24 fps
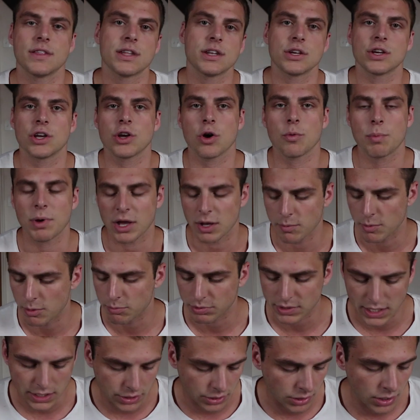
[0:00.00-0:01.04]
and then you can go pick them
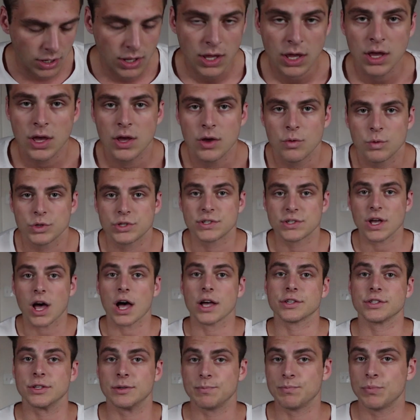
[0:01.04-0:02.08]
up later, which is
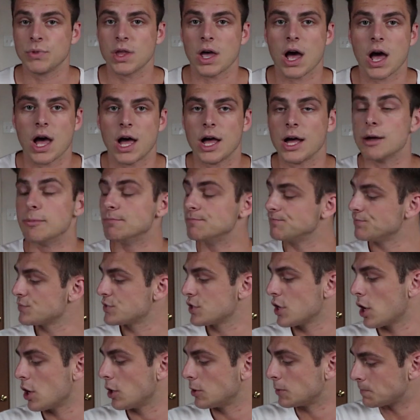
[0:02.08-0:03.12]
awesome.
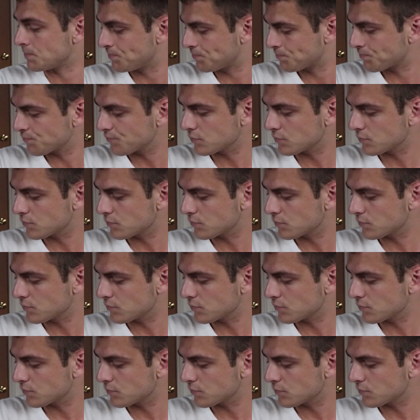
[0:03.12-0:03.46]
So